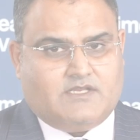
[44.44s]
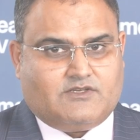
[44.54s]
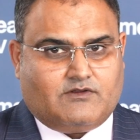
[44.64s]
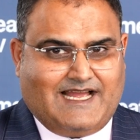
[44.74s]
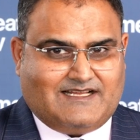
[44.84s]

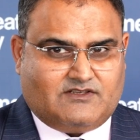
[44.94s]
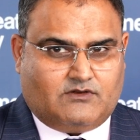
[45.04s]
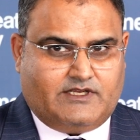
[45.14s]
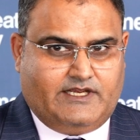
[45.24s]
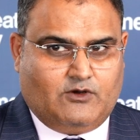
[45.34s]
So that's
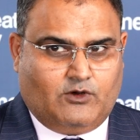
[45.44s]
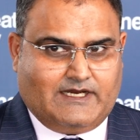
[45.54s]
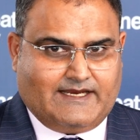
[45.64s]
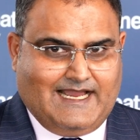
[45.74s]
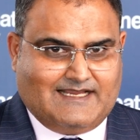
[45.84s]
on the oil
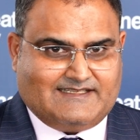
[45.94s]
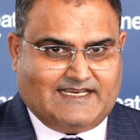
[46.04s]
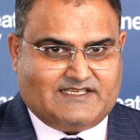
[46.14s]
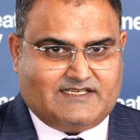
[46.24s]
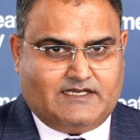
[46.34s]
and gas
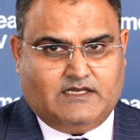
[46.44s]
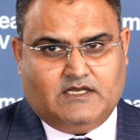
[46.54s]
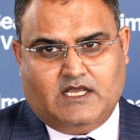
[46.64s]
sector.